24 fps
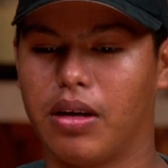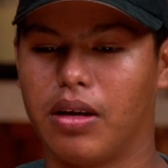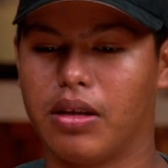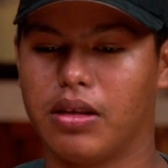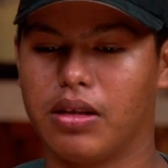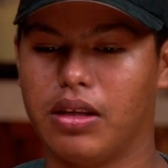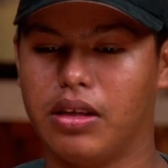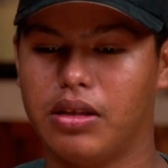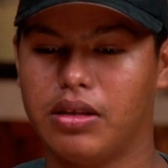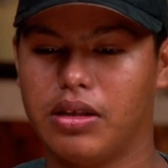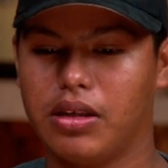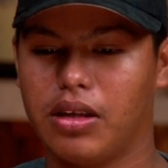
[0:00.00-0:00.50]

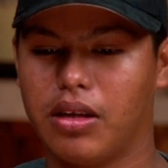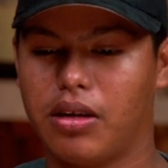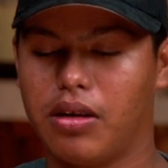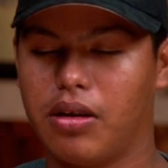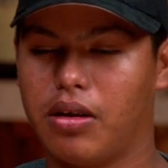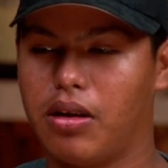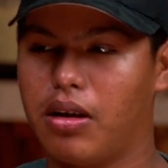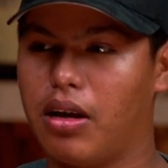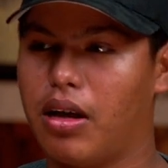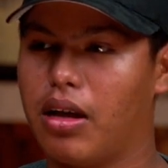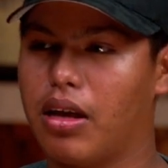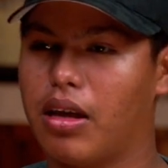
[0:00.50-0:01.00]
this
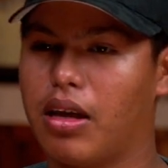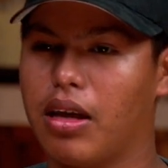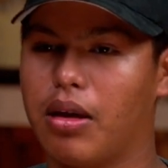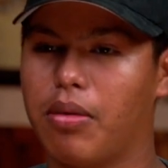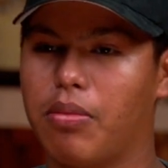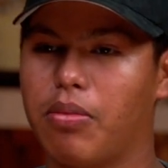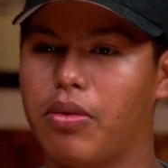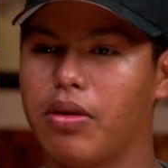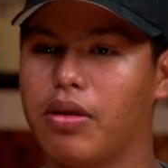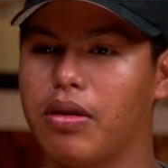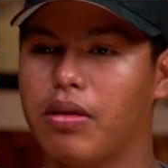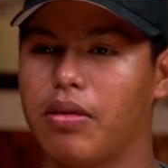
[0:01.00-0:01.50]
year I
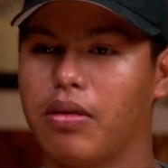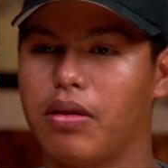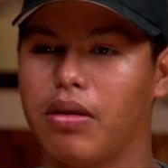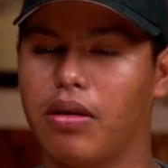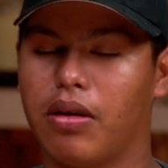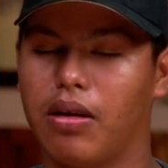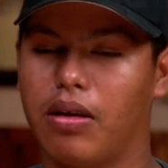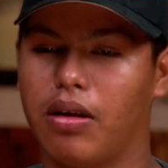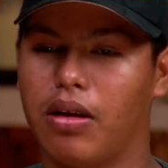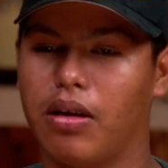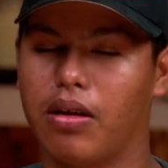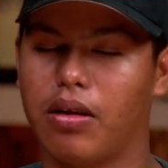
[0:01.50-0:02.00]
came
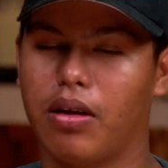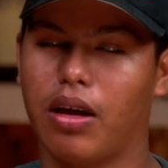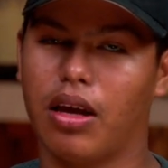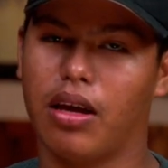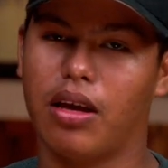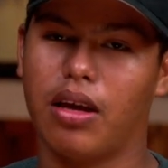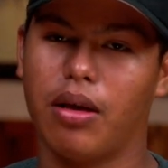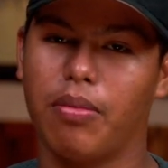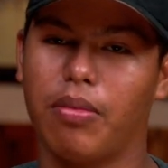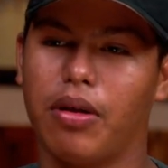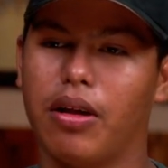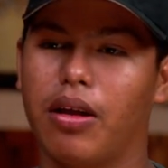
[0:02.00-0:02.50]

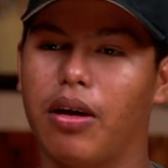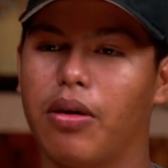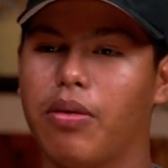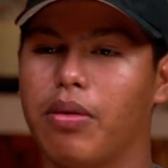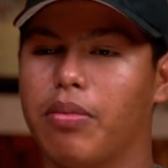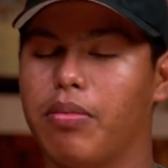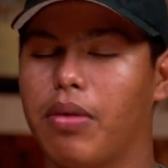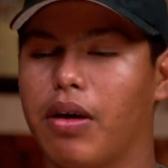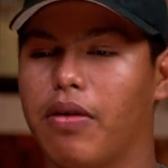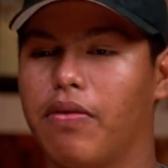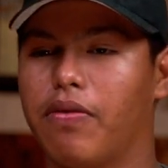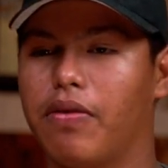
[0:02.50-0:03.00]
along with
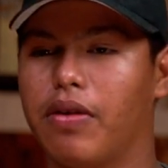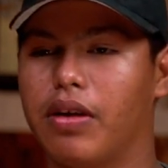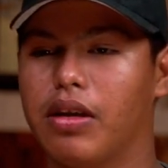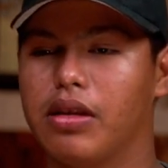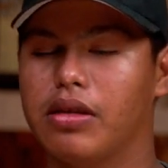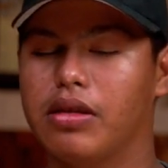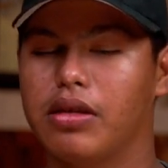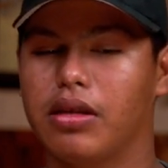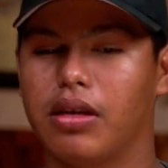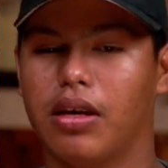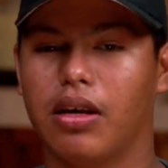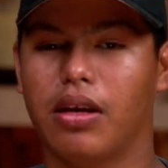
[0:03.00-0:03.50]
my
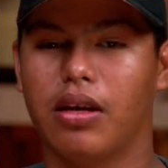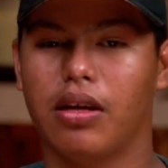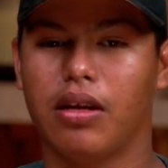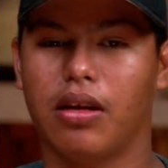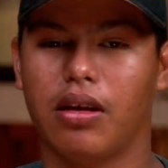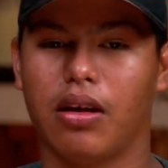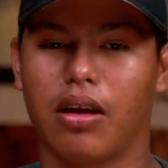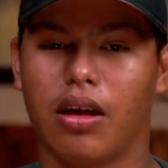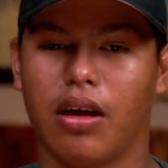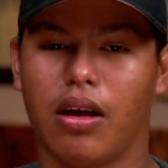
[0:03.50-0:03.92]
friends, and